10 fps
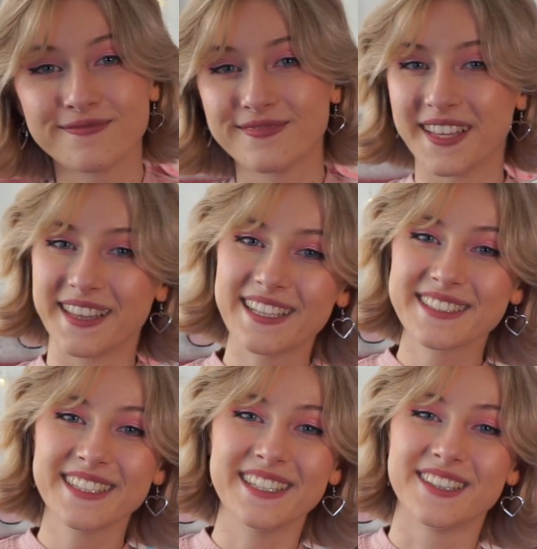And
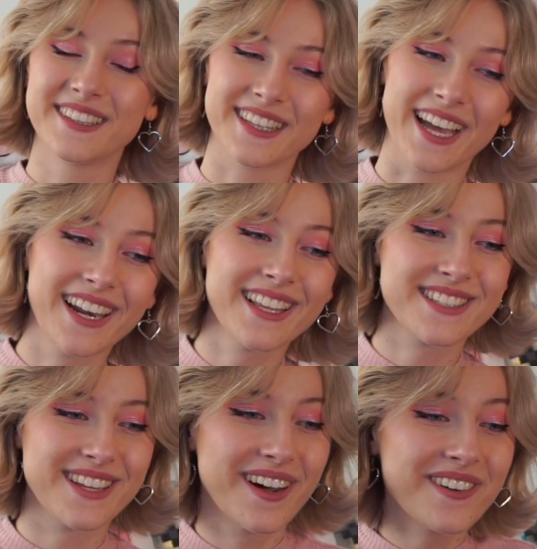that's it. That is
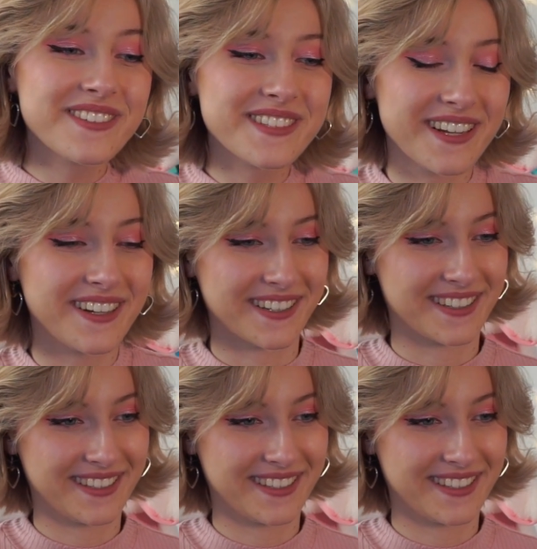the whole song.